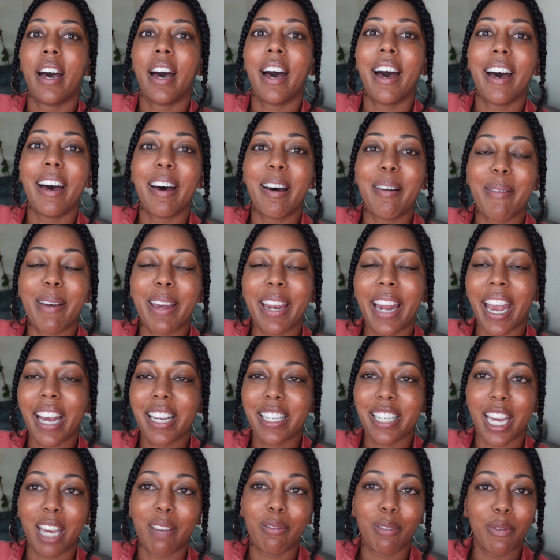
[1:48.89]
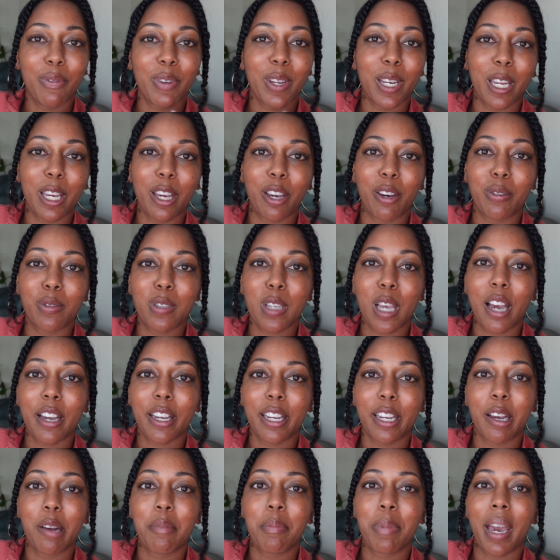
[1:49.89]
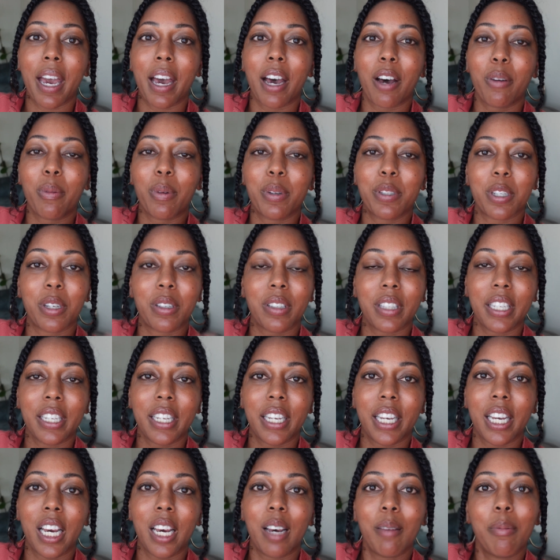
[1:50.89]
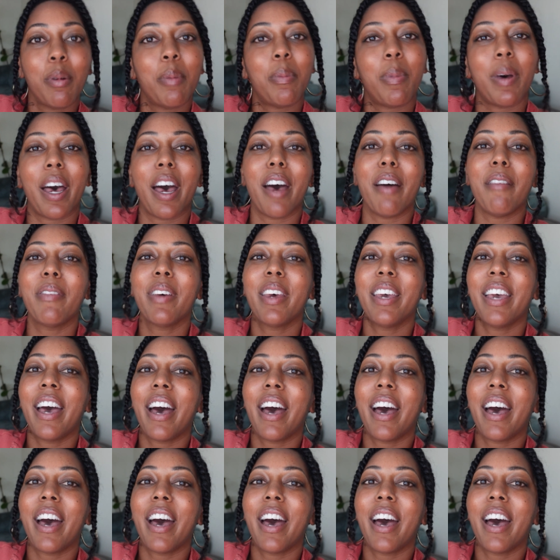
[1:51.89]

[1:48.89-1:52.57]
And I actually have a video talking about, which I'll link up above,